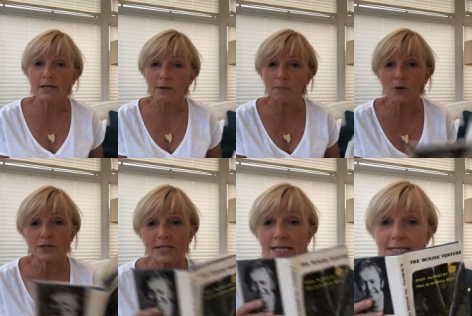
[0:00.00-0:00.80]
Now, I'm not
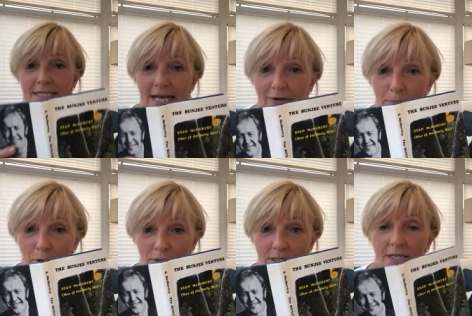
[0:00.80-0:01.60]
saying this is Harry
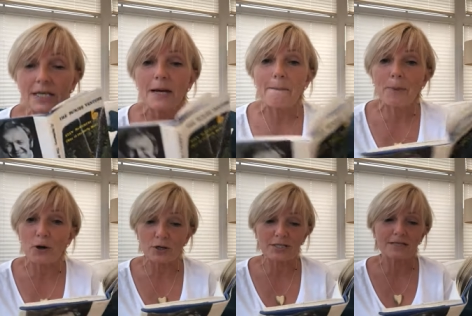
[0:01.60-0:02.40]
Potter,
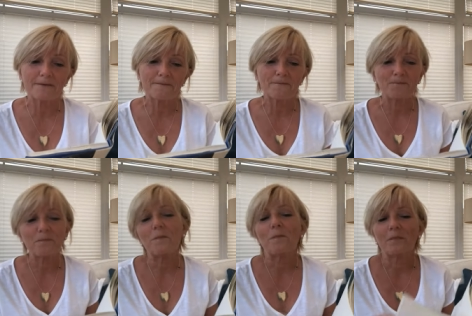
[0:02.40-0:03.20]
but
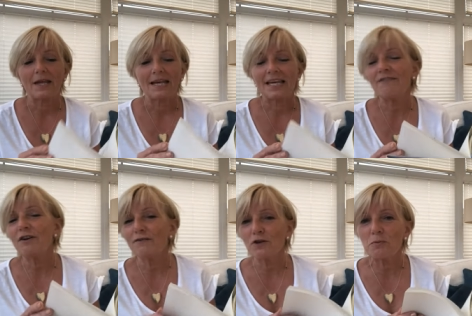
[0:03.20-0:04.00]
give it
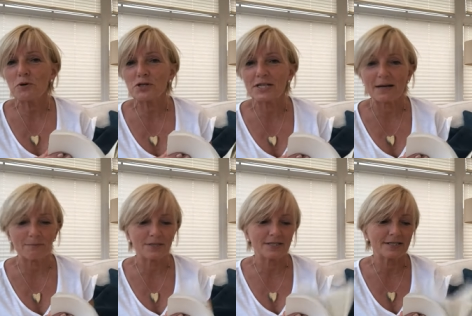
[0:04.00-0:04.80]
a few more
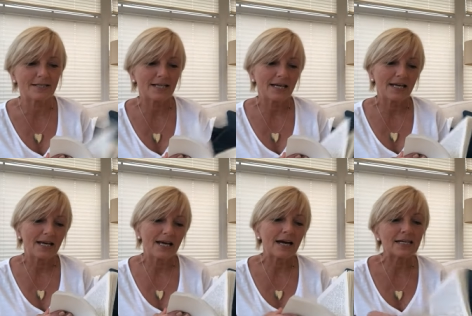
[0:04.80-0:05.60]
chapters,
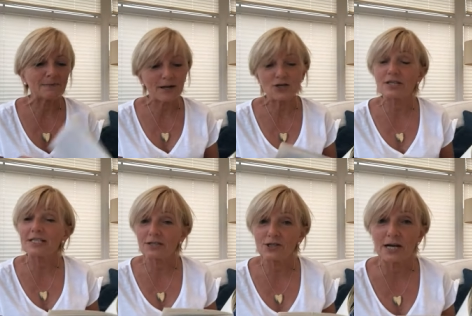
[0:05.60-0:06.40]
especially
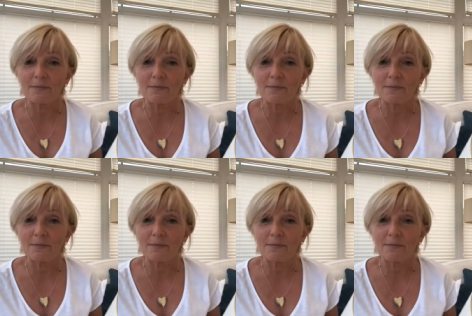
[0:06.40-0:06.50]
till